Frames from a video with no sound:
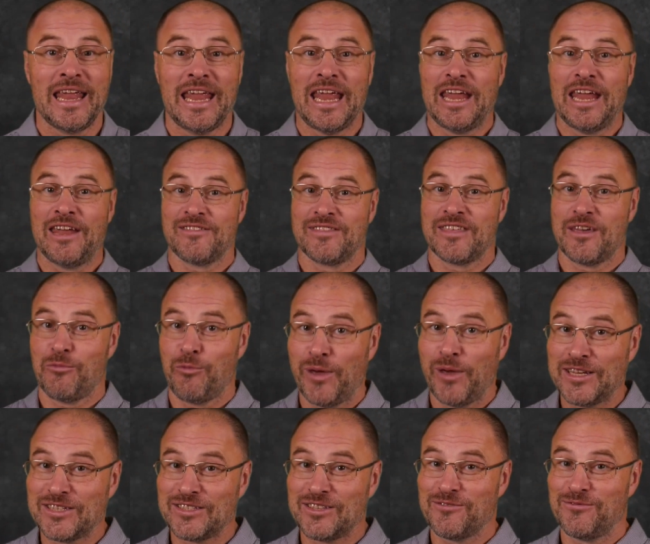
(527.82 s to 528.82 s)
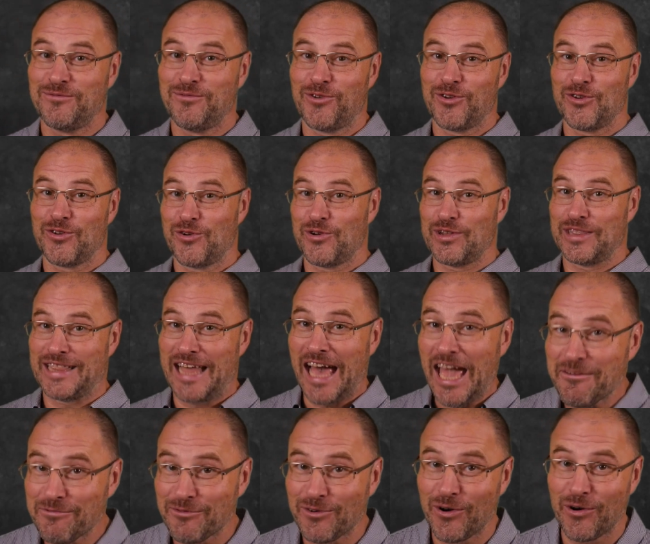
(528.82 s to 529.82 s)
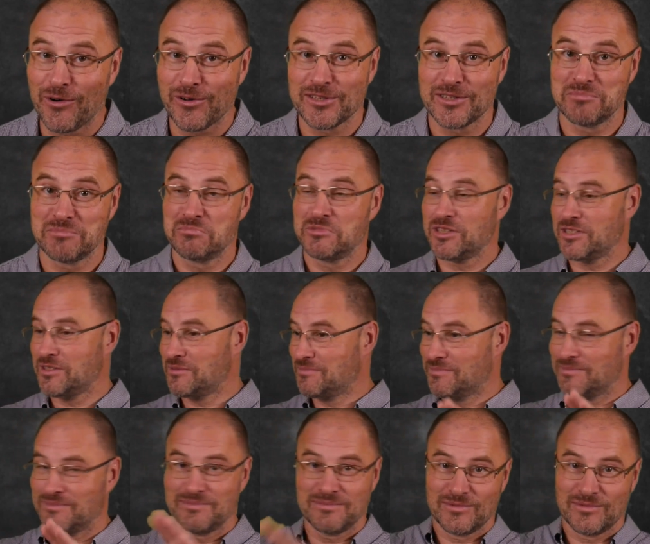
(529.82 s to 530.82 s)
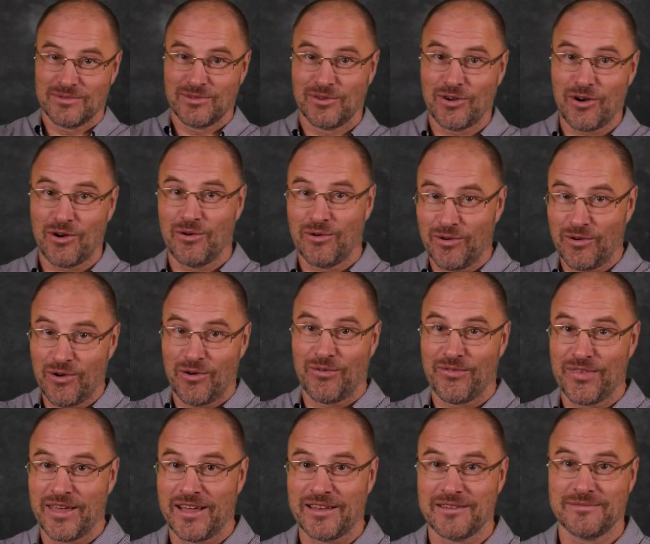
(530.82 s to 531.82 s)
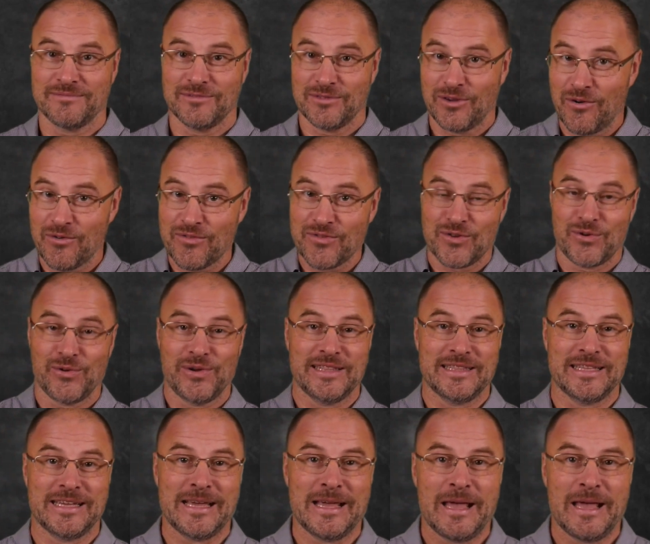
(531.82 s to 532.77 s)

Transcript: in the Wisdom for Your Life course. Just go there, go through it.